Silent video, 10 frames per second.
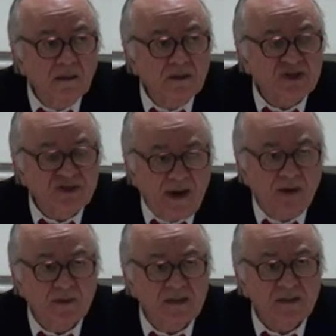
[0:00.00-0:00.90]

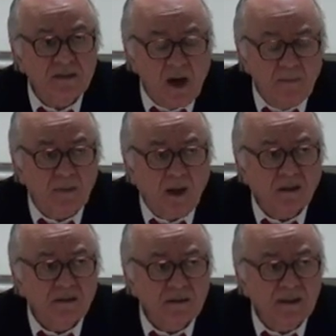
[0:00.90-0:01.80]
strenuous,
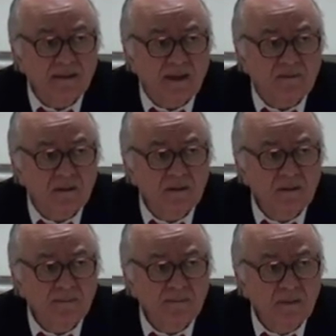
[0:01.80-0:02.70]
complex endeavor,
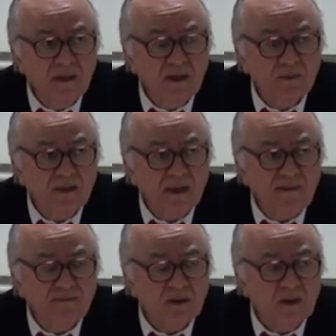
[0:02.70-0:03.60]
and we
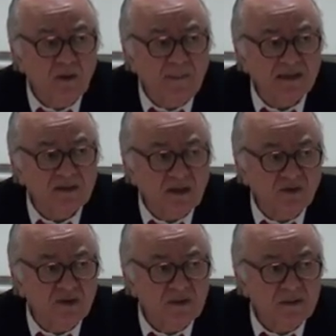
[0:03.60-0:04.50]
have to go by
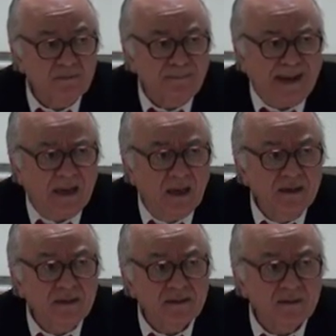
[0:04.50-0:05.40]
stages, by
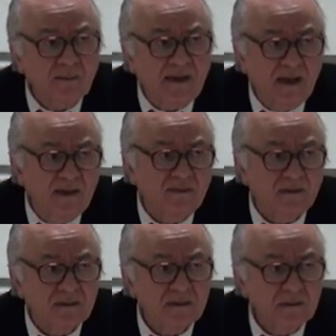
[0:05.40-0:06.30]
layers, or by
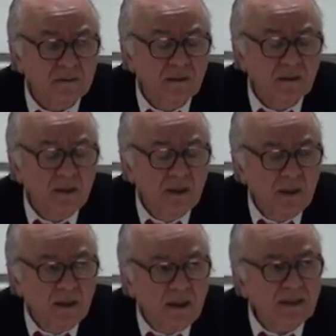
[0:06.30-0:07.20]
levels.
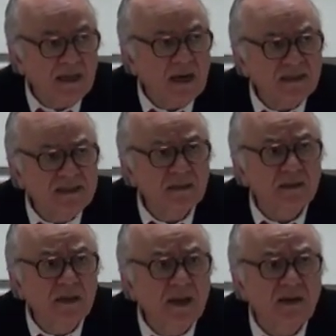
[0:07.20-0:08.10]
And there are
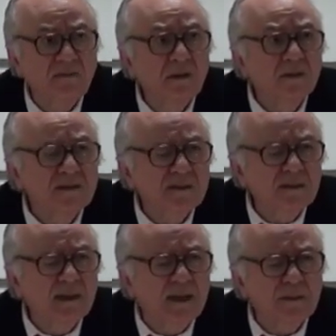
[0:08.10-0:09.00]
certain levels
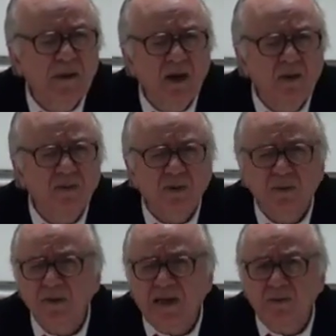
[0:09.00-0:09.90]
that belong to
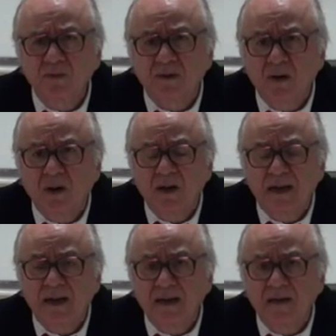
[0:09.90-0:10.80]
what I could call
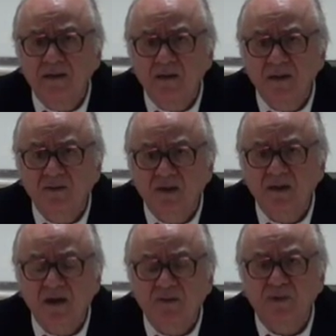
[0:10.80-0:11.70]
an
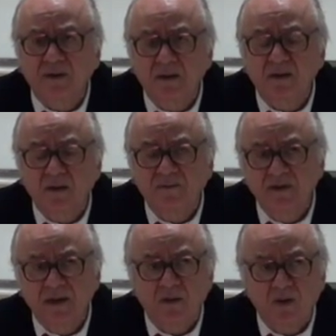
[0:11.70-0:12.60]
internal critique of
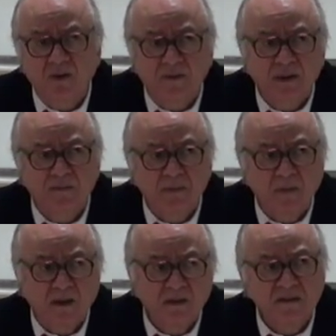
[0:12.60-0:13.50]
northern
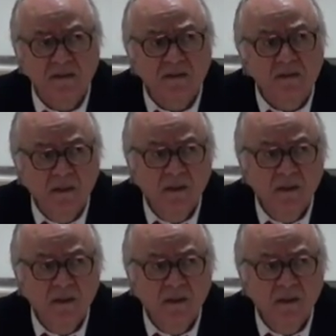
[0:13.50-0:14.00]
epistemologies